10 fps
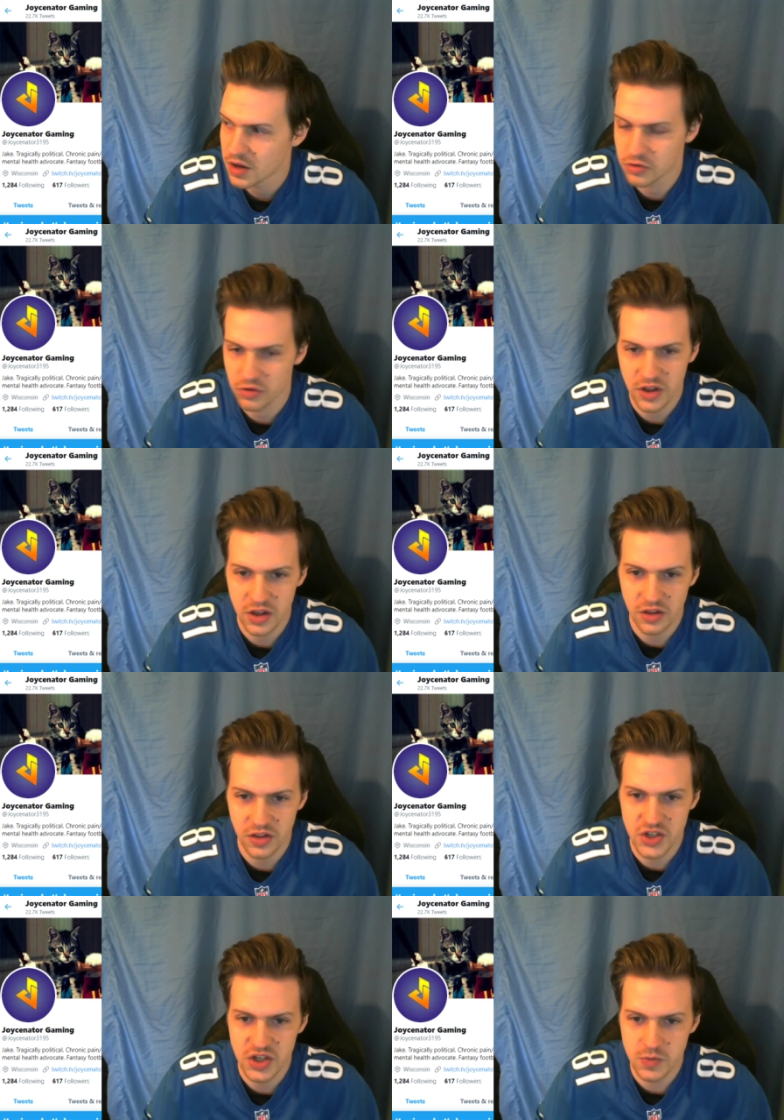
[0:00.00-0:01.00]
through the
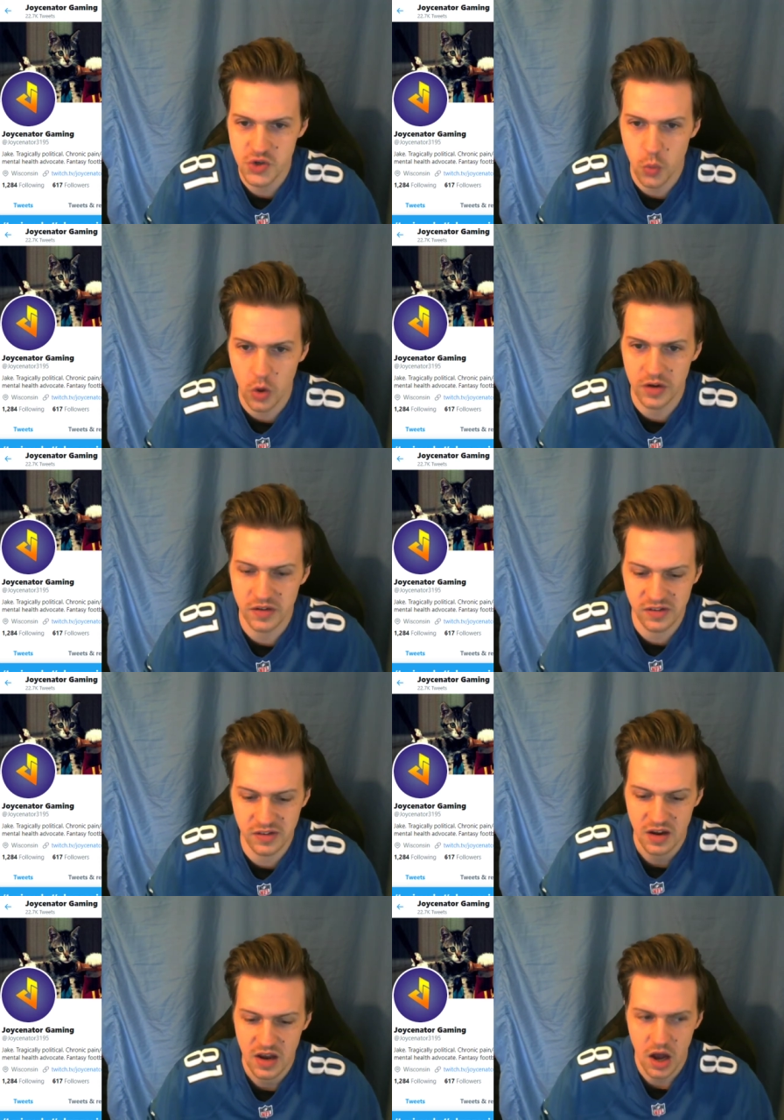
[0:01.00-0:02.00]
the Jim Schwartz
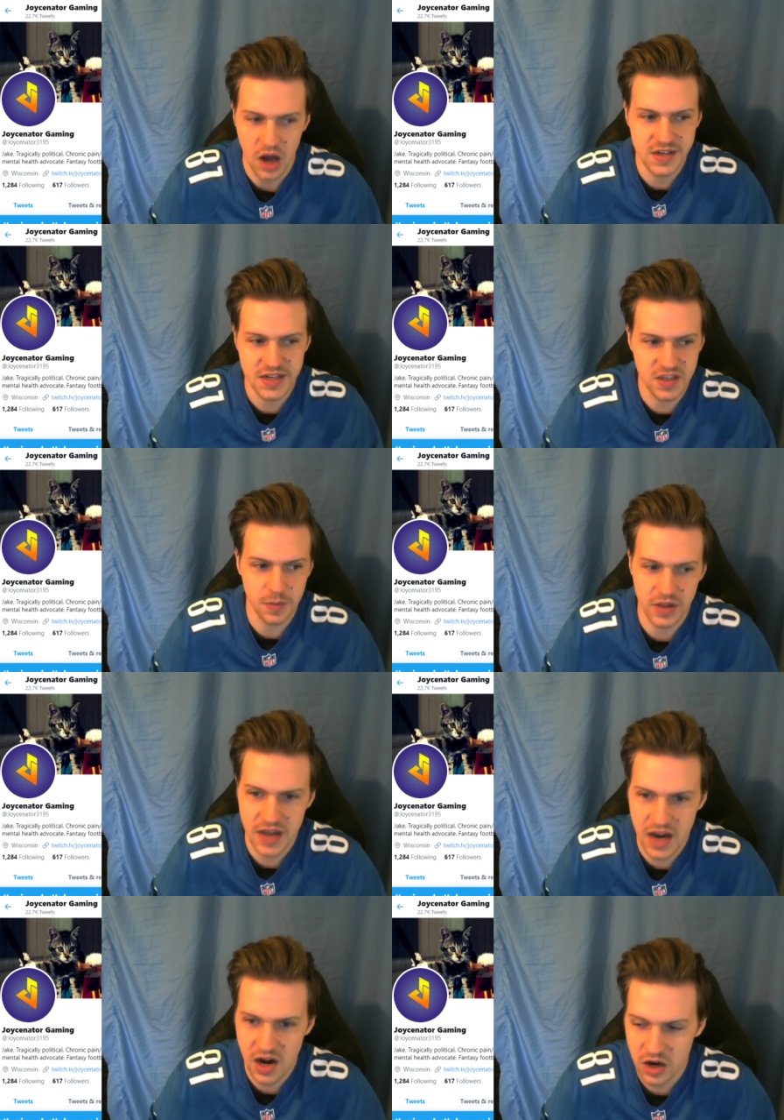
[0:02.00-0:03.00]
undisciplined
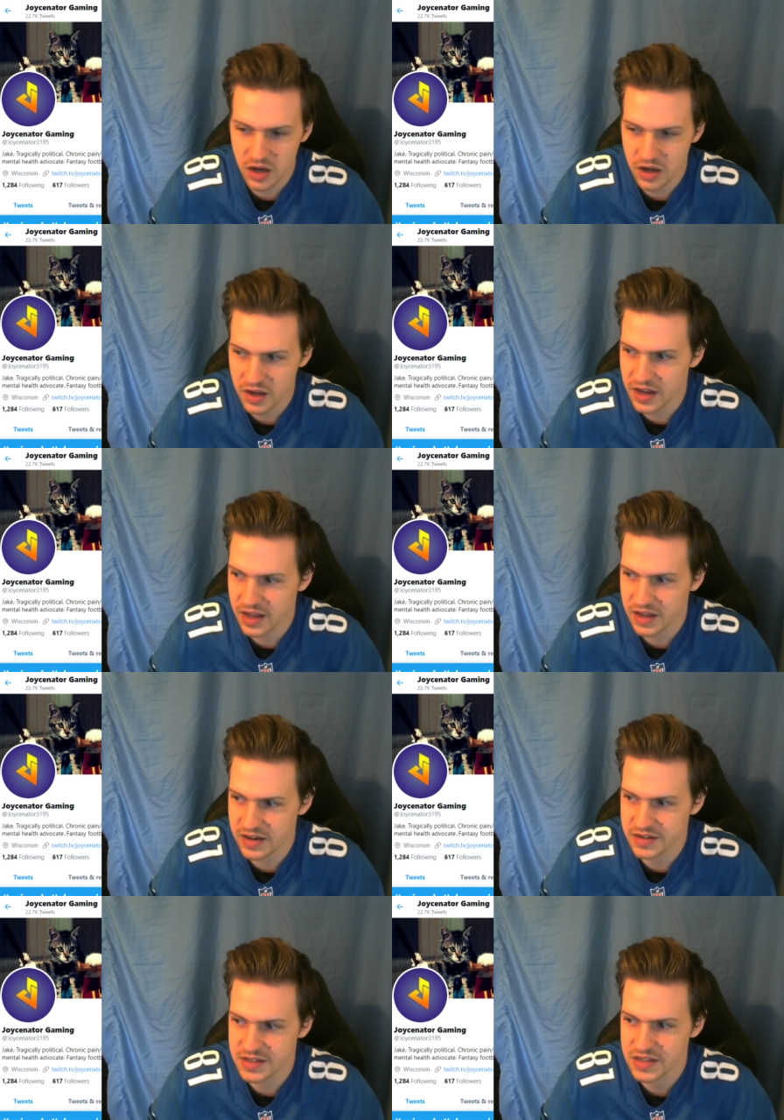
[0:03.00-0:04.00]
era
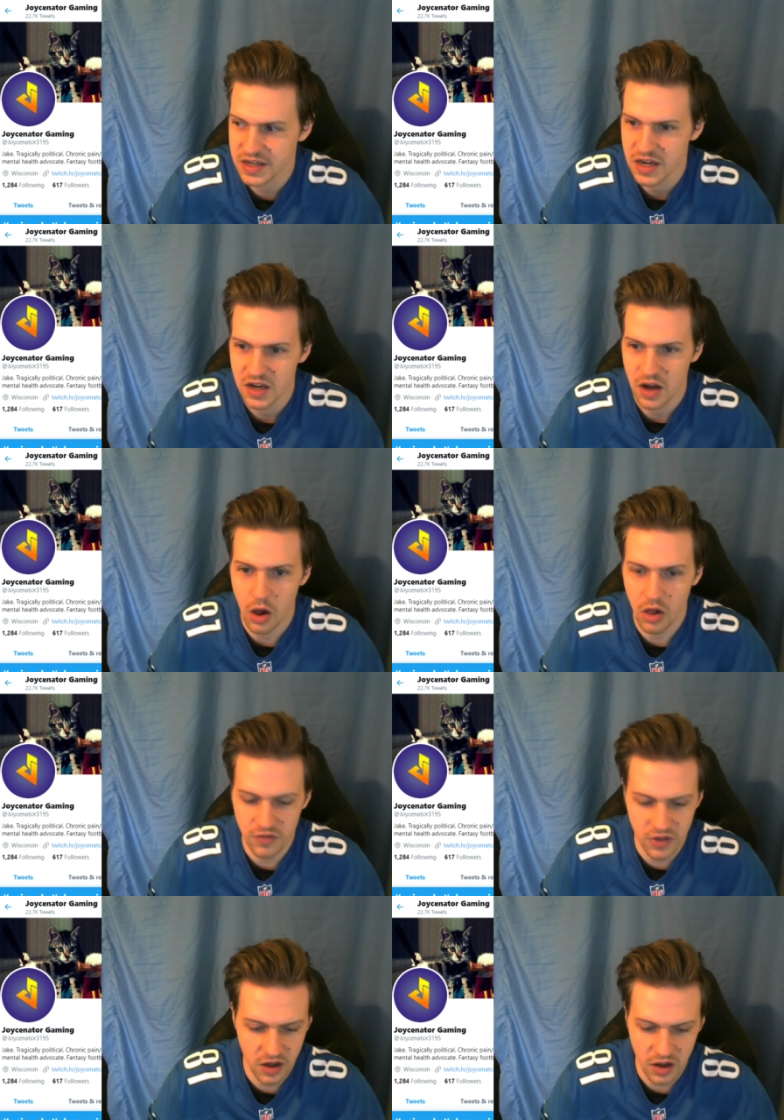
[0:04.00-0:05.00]
and all of
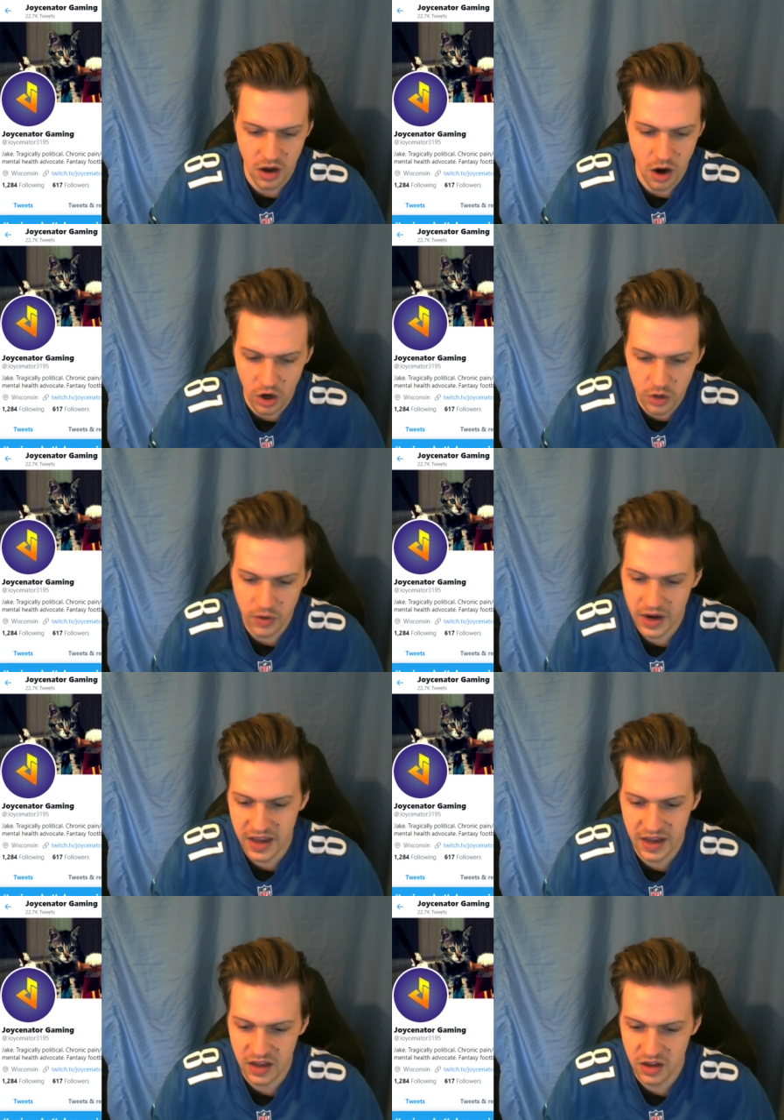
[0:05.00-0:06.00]
the
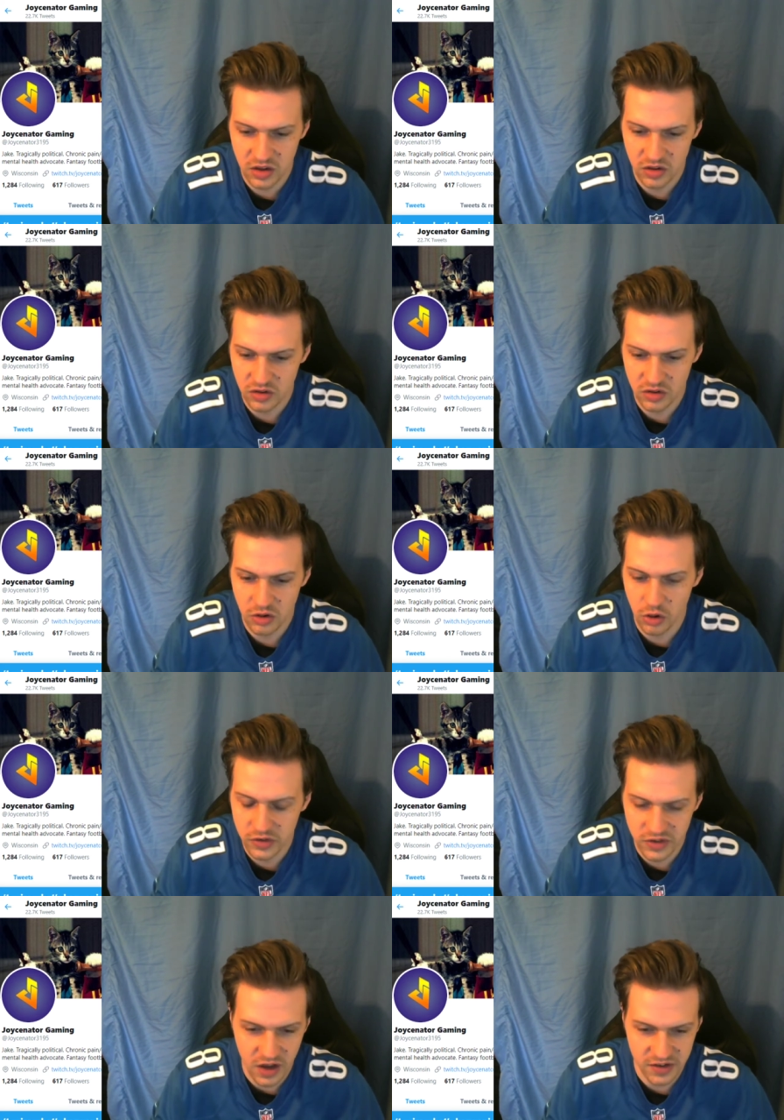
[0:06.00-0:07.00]
heartbreaking
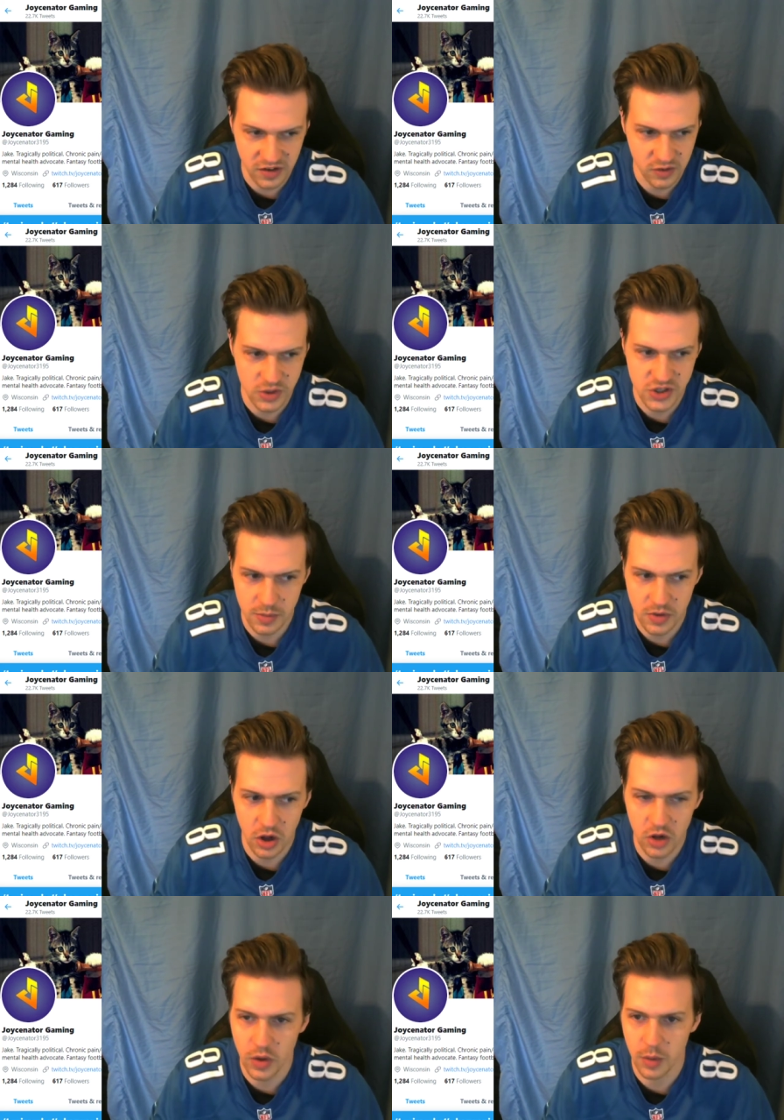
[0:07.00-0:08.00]
close losses with Jim
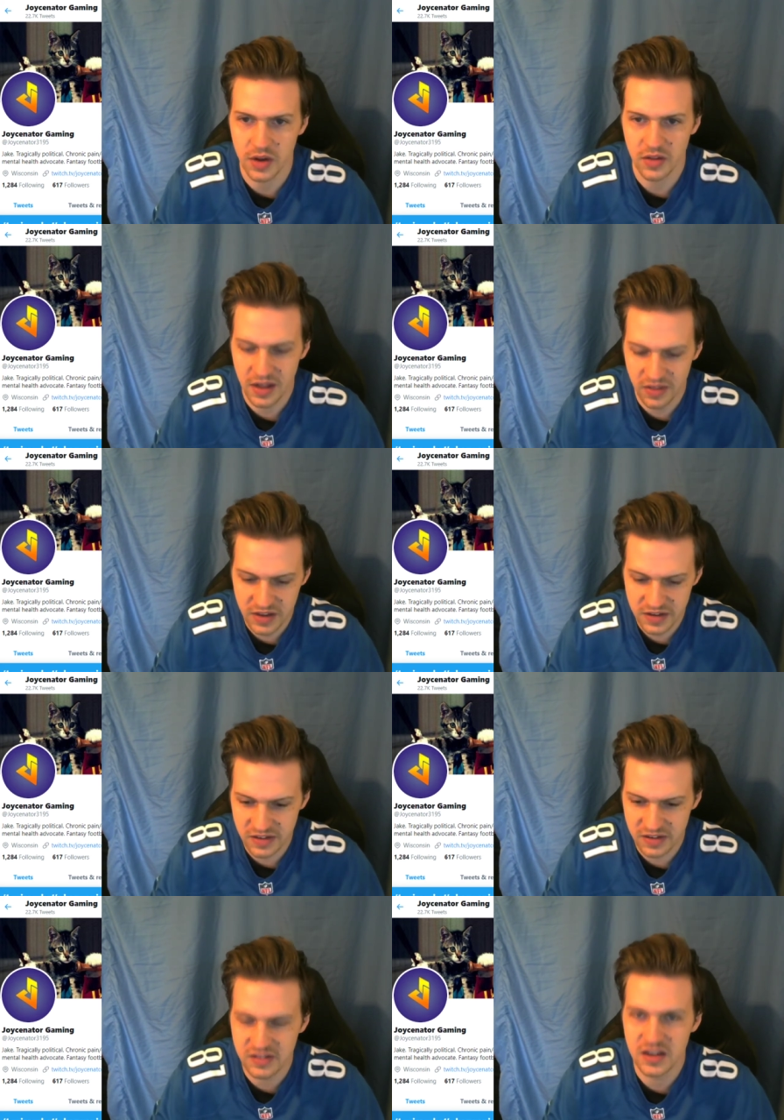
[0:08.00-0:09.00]
Caldwell, but at least
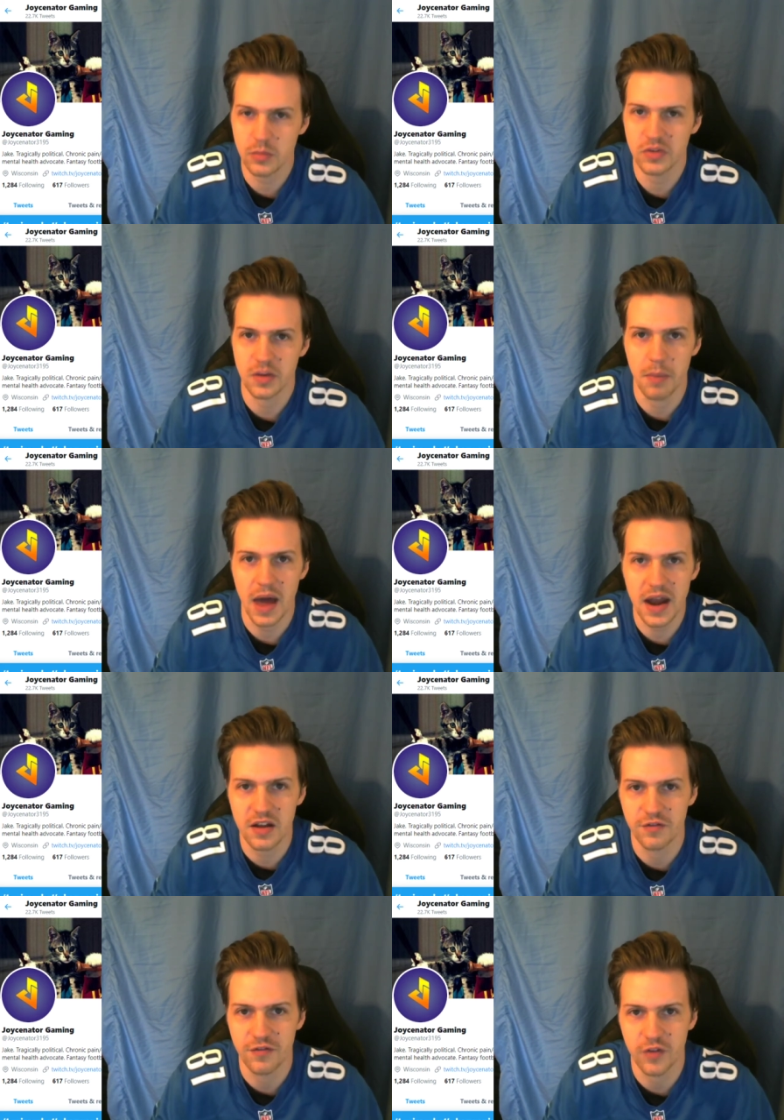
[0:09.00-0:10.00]
this team was
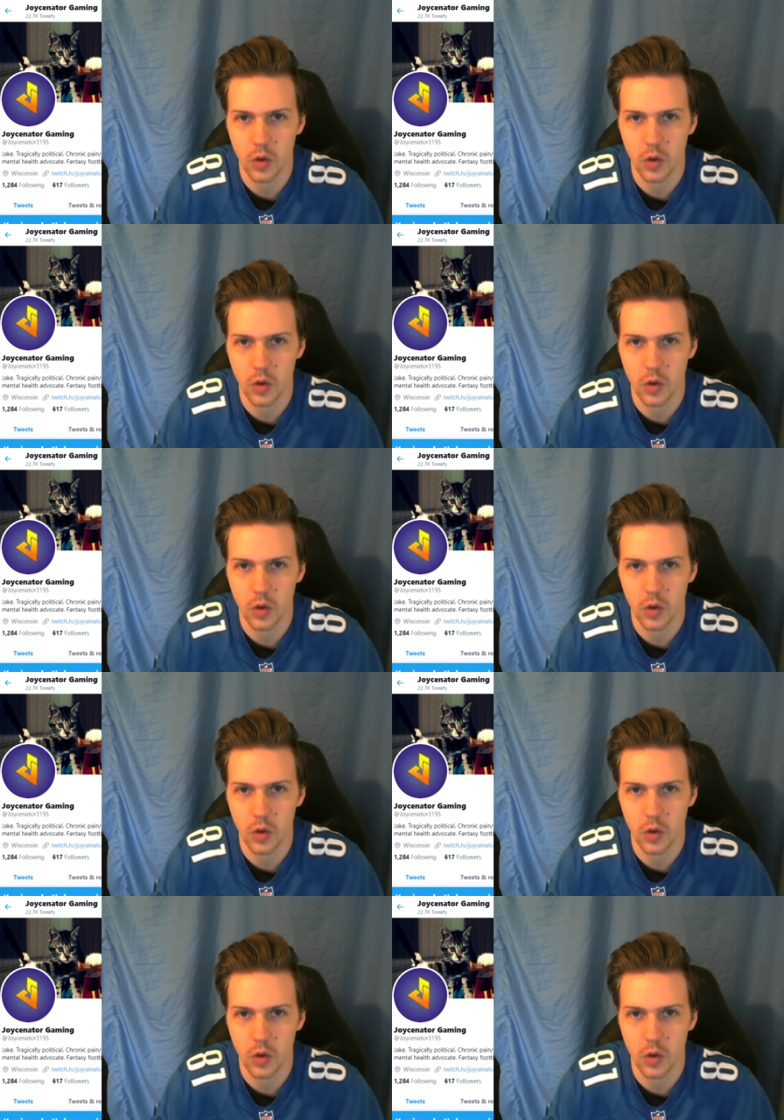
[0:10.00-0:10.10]
competitive for a